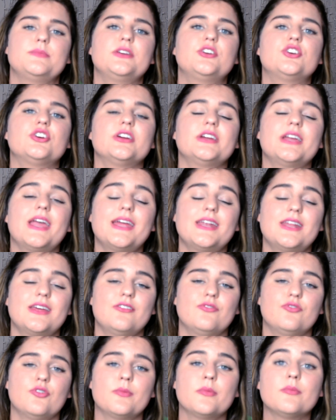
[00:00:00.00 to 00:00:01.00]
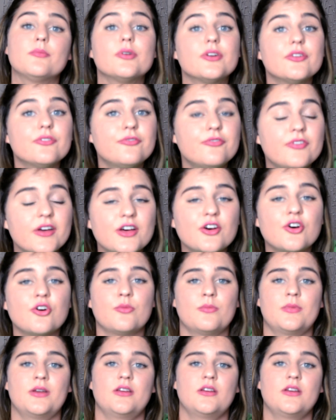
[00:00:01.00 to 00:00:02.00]
be creative, remember to
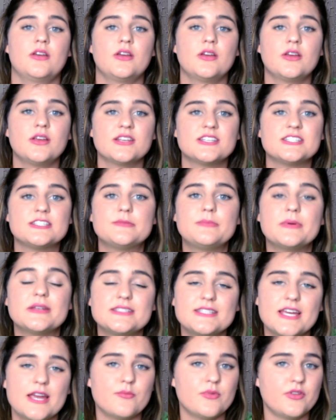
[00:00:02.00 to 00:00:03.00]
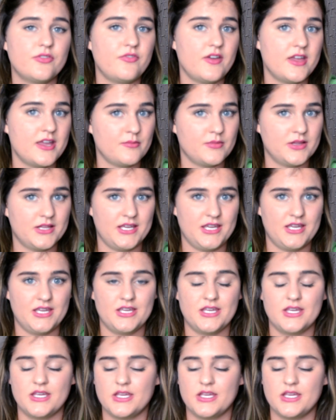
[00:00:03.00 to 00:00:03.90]
film, spend time with family.